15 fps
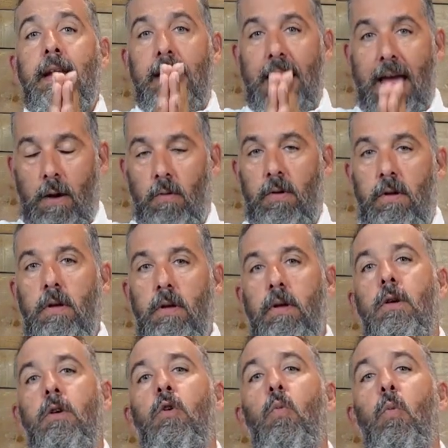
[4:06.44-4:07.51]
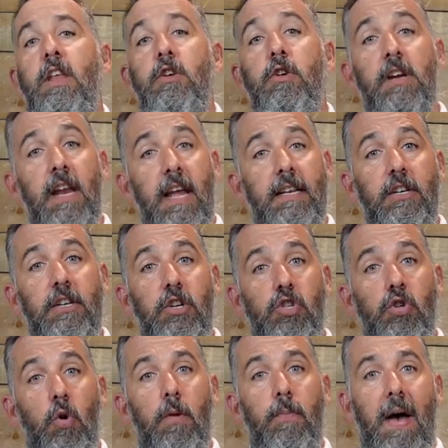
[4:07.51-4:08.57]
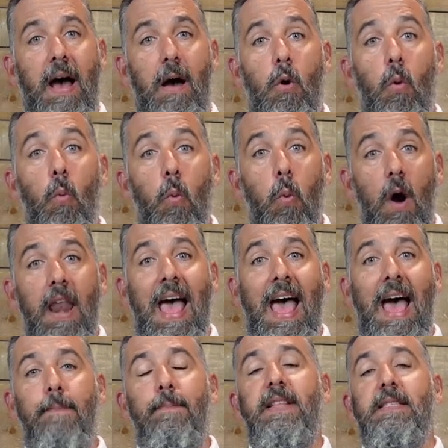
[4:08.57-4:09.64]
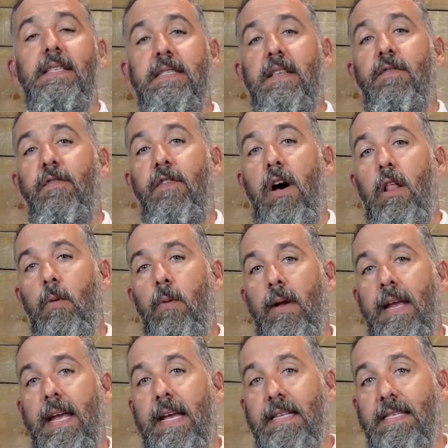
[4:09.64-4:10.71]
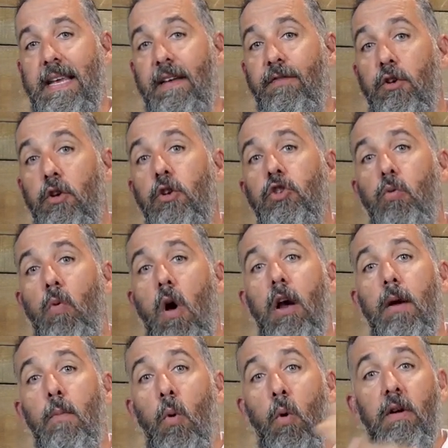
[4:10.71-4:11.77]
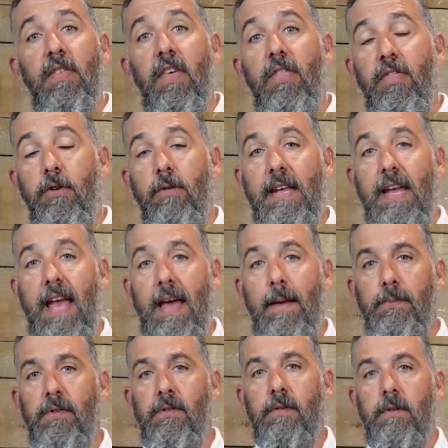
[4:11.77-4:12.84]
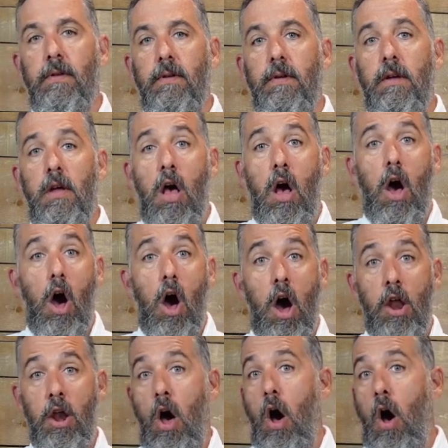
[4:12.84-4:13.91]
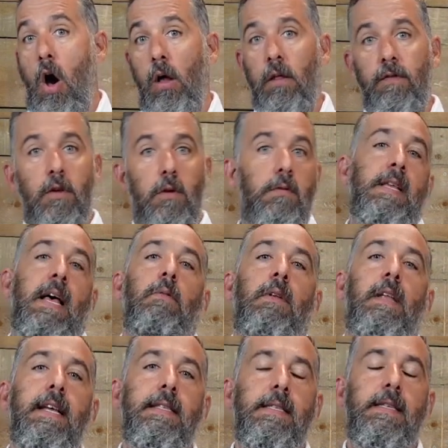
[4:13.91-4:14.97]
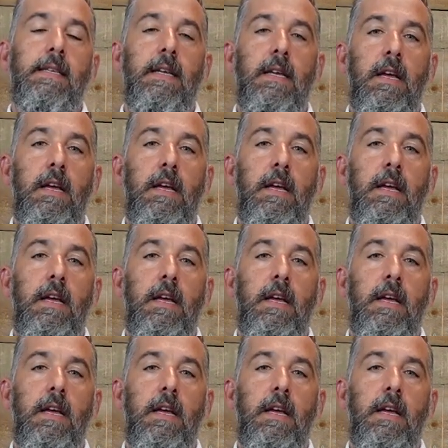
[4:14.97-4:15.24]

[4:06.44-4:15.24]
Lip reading: Now, when you're connected to shore power, what happens is the following, is if you're drawing more than 30 amps on all of those outlets,